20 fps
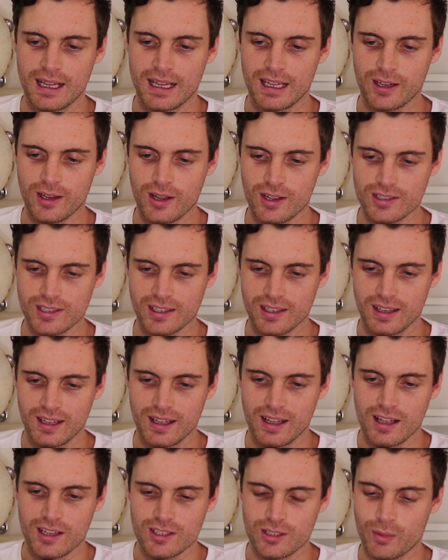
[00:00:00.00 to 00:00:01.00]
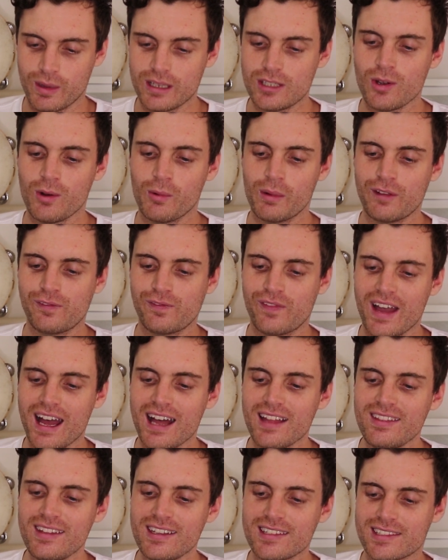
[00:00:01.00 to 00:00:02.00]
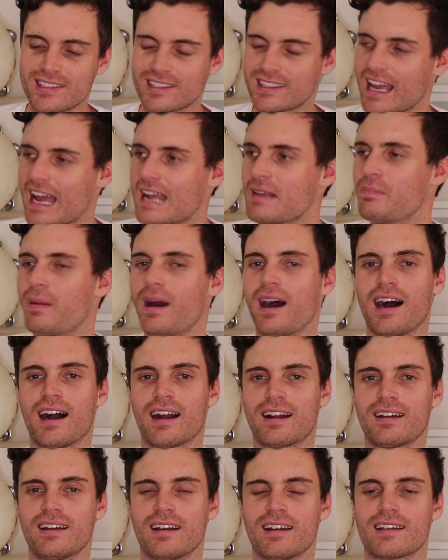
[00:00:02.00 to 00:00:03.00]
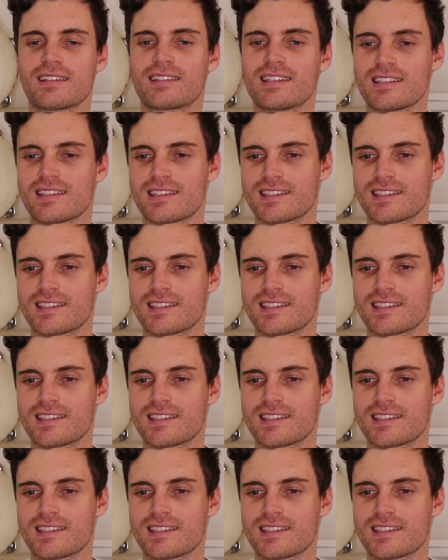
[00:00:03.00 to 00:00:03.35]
He goes, so we found this skate park. It's in